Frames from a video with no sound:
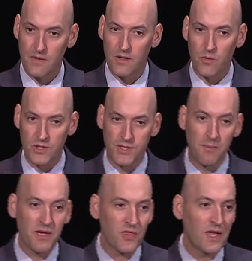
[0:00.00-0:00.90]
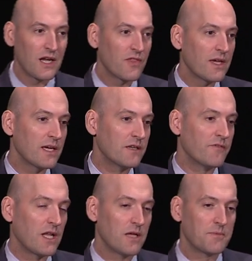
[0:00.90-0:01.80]
was the myth that I think had
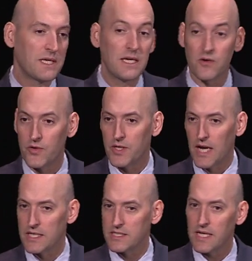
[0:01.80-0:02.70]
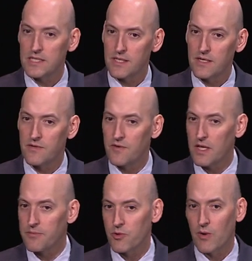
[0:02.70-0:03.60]
developed here in the United States, that had
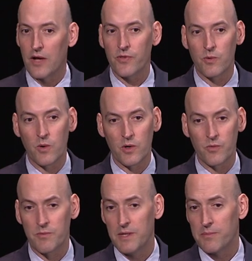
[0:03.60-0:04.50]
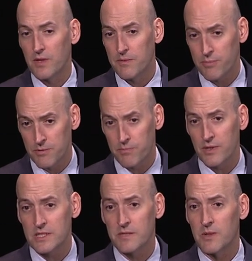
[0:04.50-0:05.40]
developed throughout the world with people in
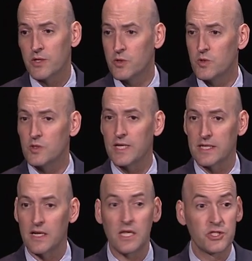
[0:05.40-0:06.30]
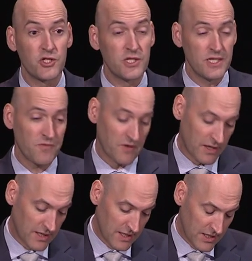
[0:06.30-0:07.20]
principle who use technology different
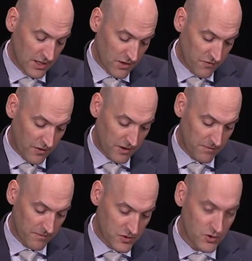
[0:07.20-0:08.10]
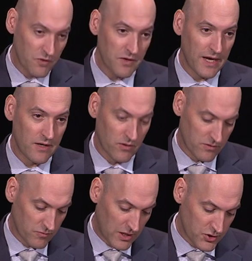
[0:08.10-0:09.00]
from Soviet or
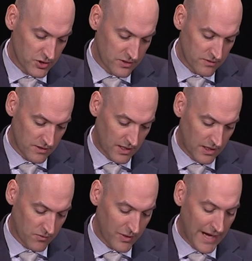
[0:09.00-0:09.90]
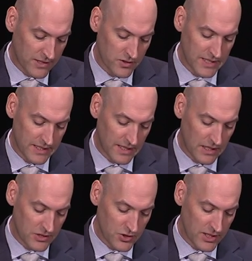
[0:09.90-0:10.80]
Russian reactor
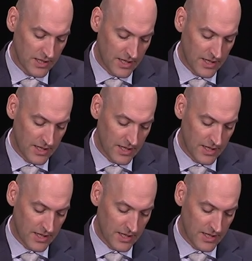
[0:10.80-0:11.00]
technology.